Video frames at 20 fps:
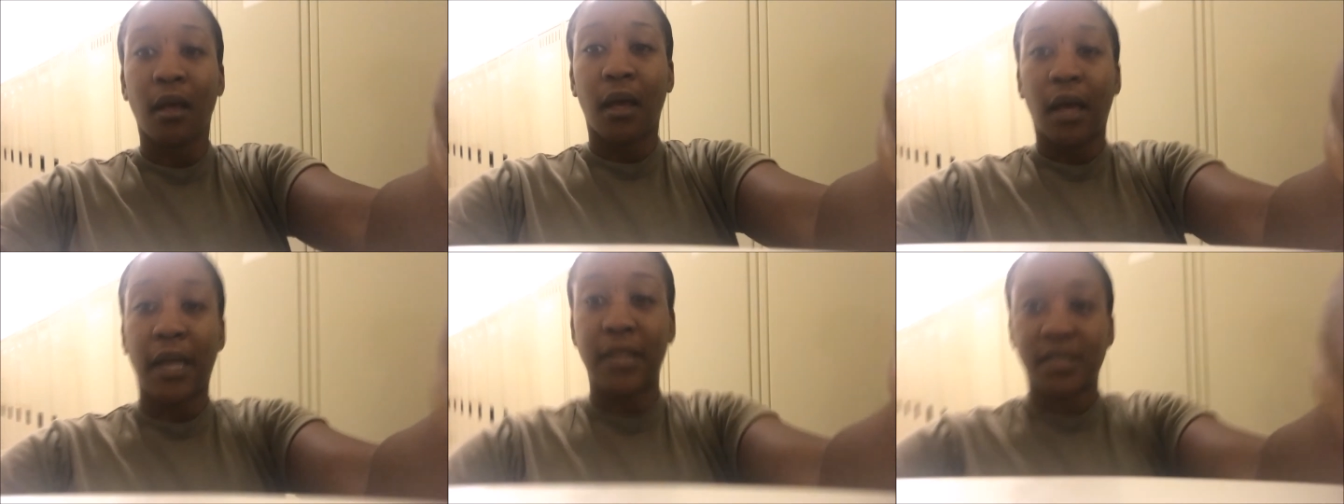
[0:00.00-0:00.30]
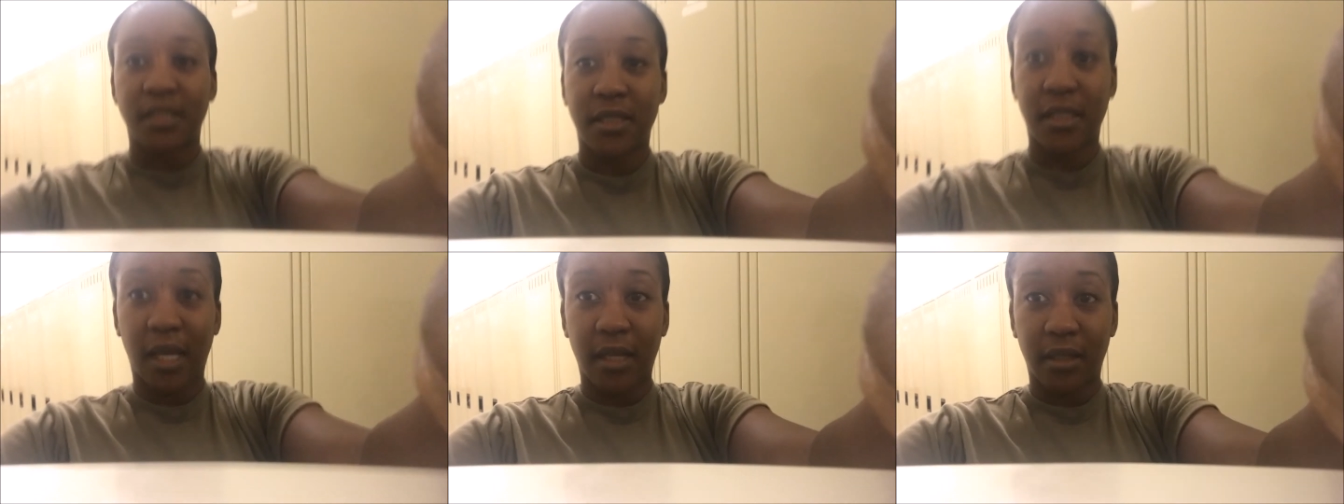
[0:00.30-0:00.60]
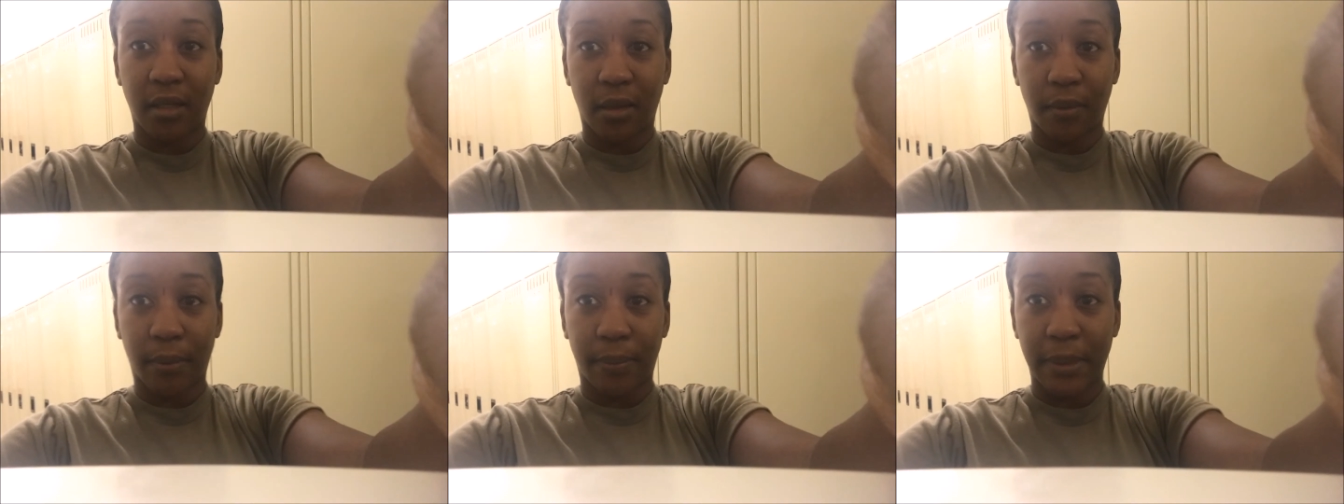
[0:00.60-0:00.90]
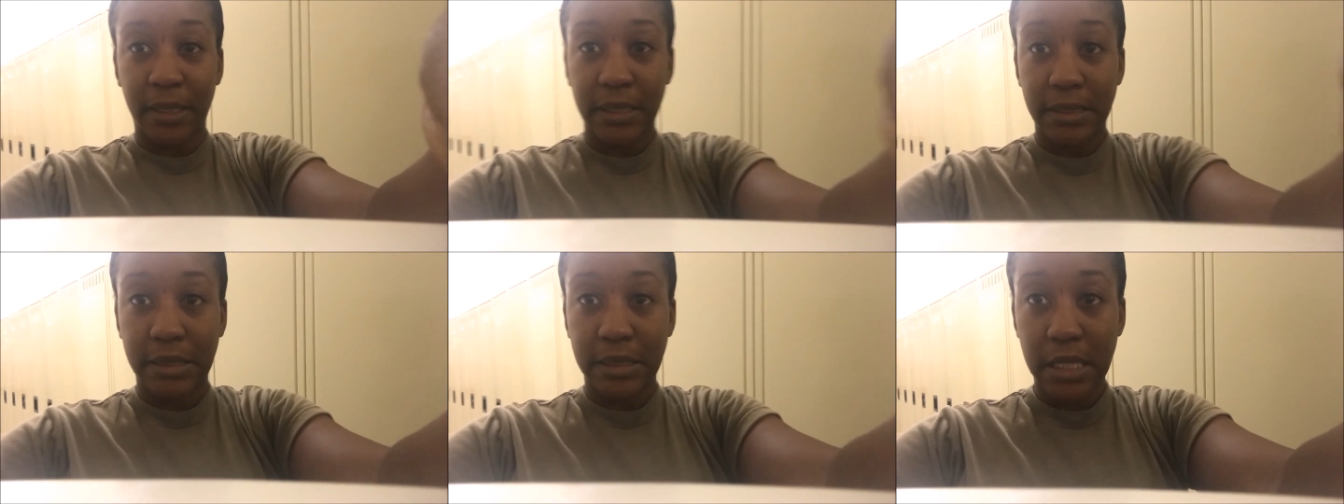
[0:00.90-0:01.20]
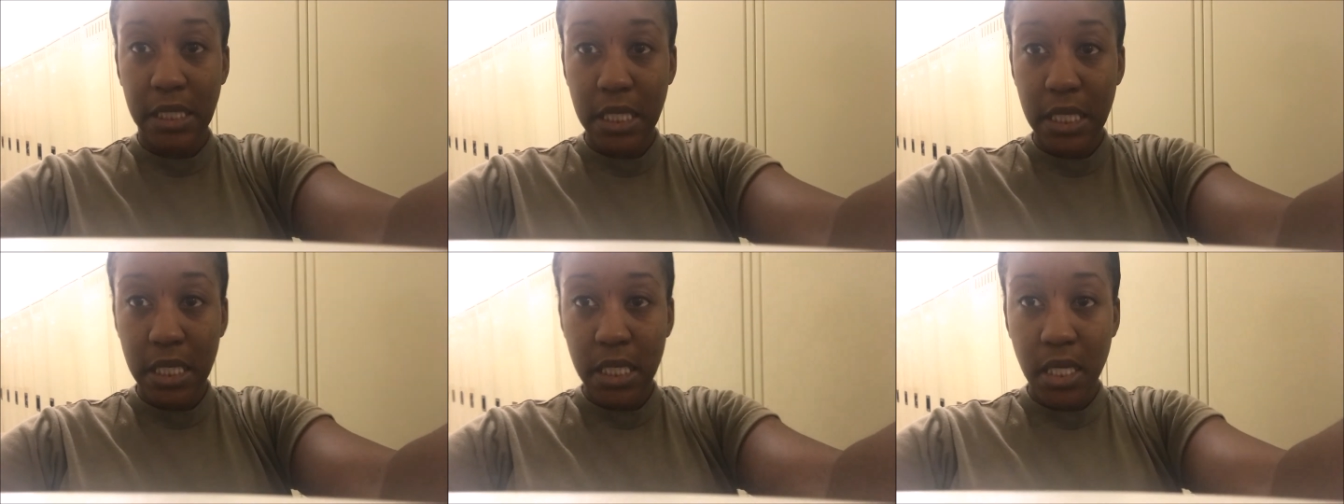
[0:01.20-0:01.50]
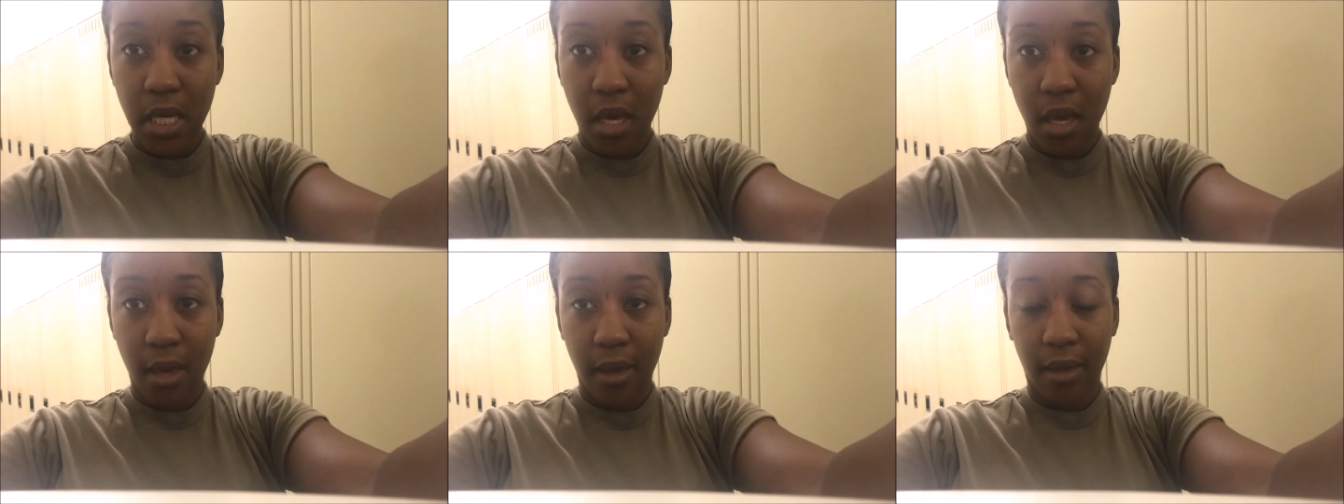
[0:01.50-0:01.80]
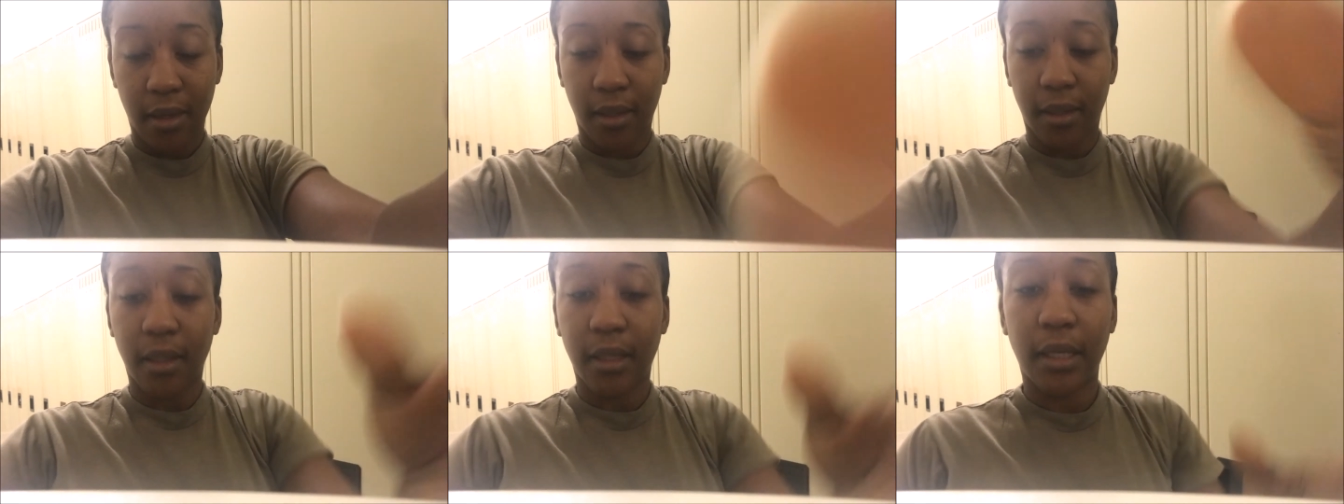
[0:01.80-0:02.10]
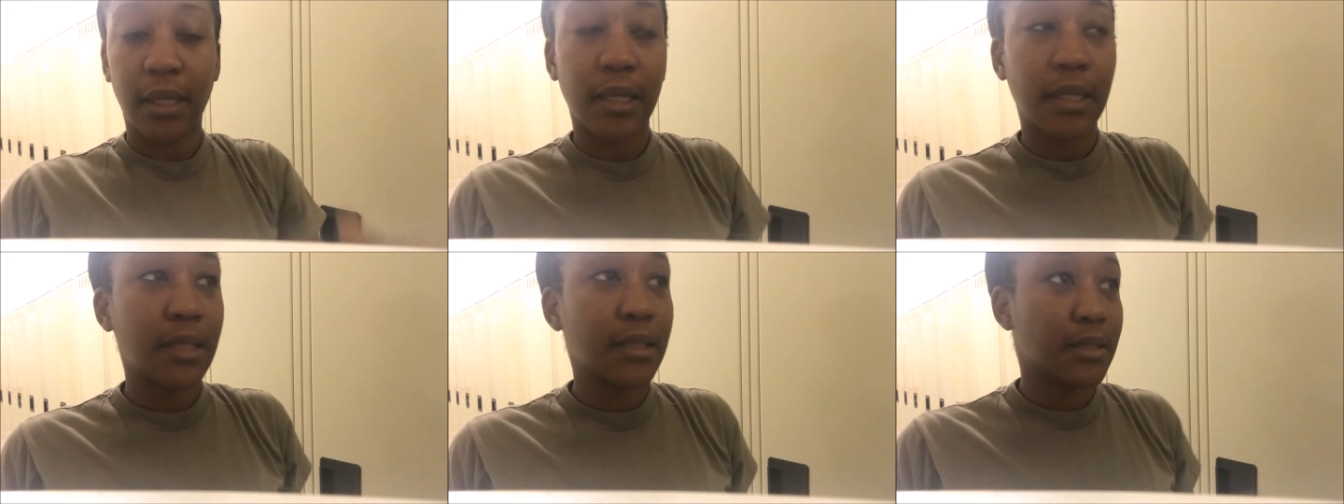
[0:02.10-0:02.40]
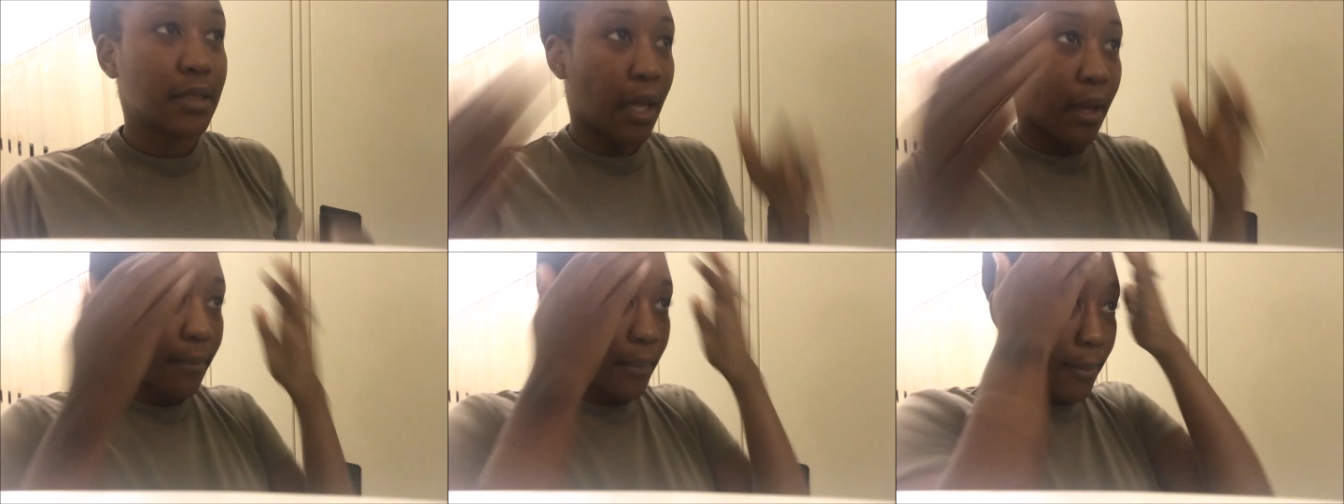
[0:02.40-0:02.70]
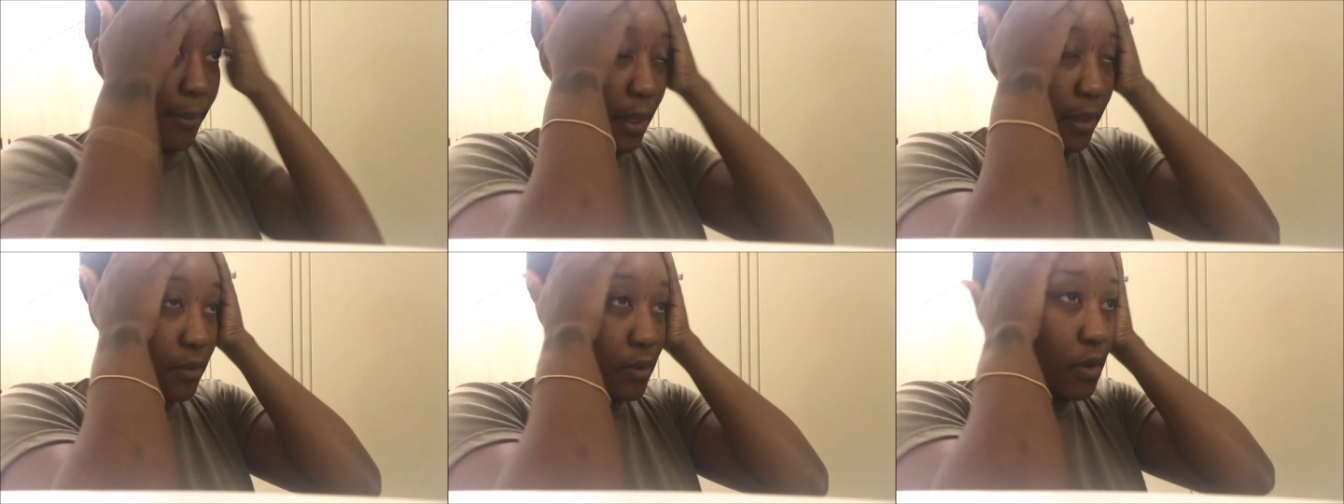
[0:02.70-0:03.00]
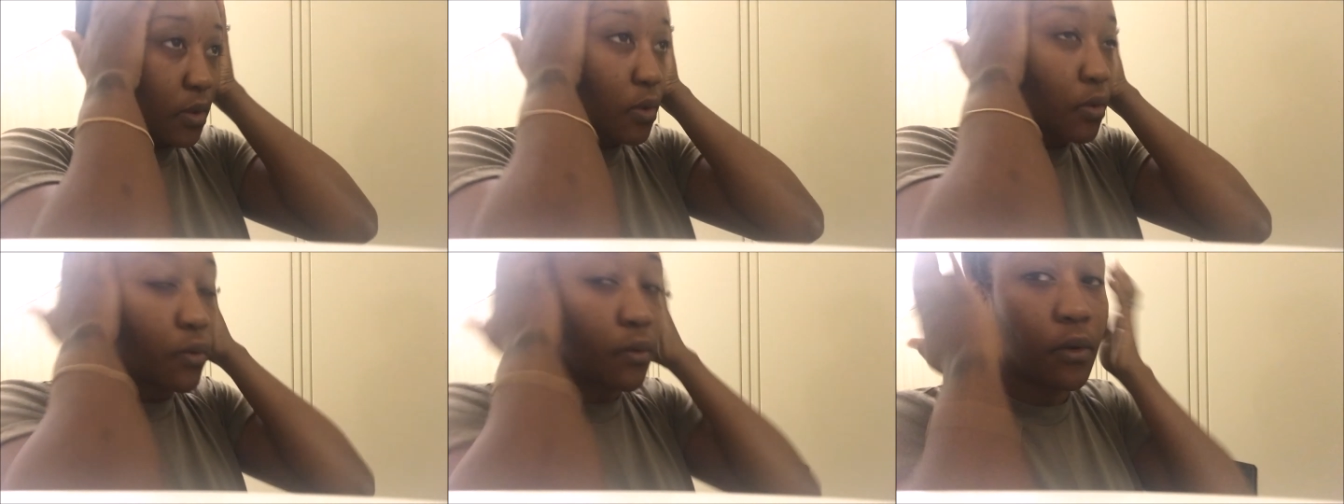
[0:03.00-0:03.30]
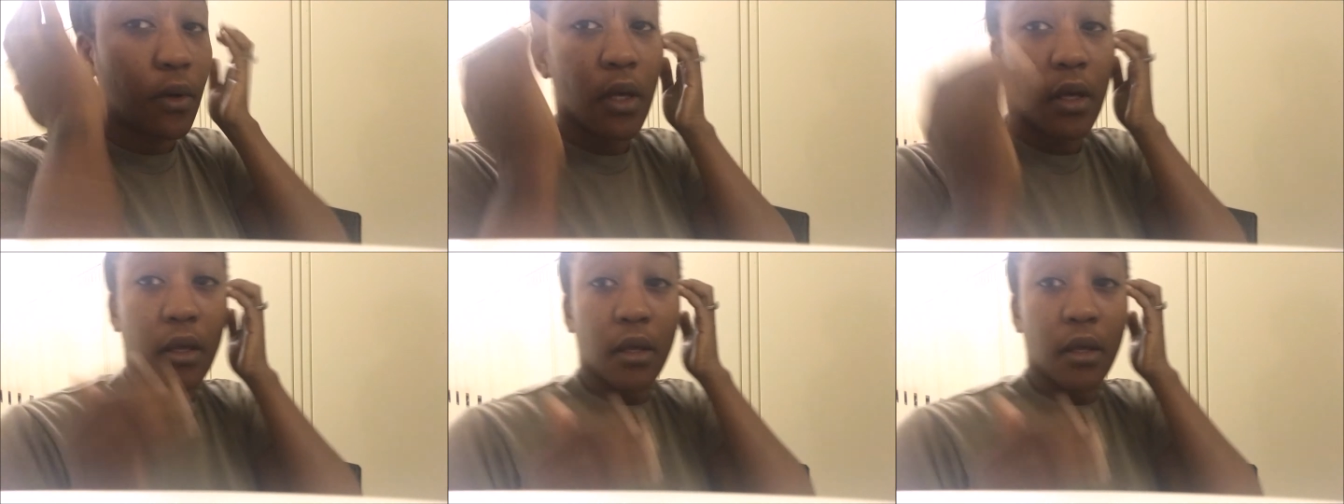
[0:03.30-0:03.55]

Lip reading: I just got done with PT and I'm about to